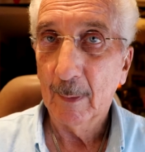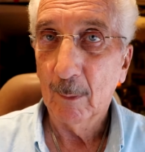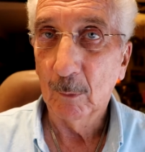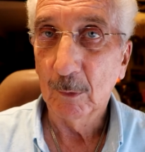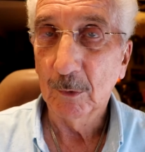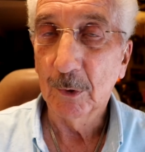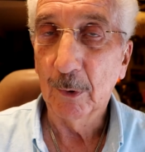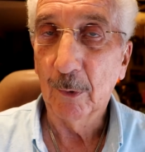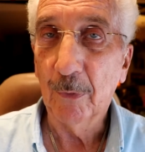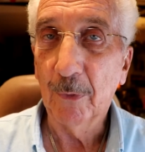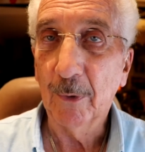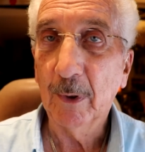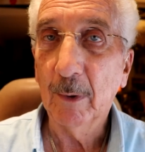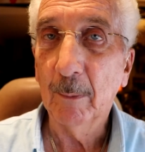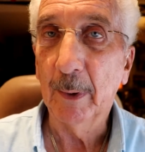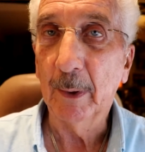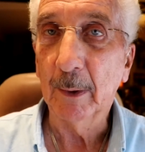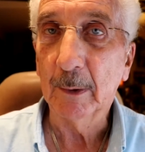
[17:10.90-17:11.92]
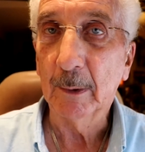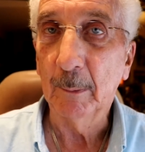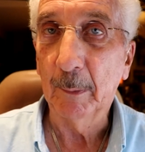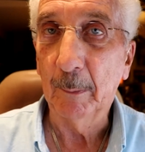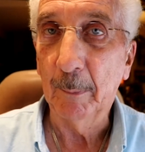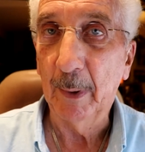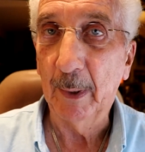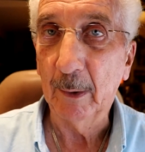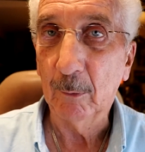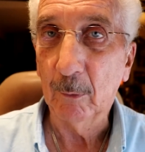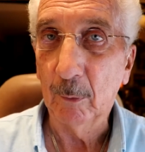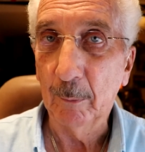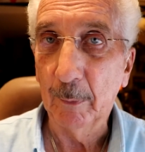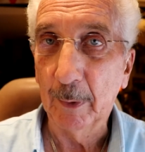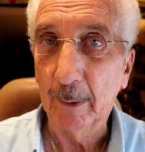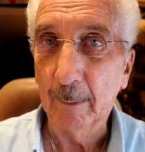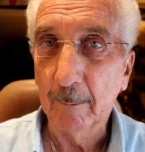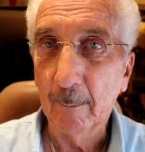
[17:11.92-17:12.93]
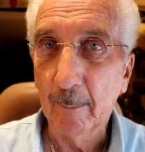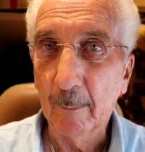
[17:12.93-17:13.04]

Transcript: I want you to think about coming back with me.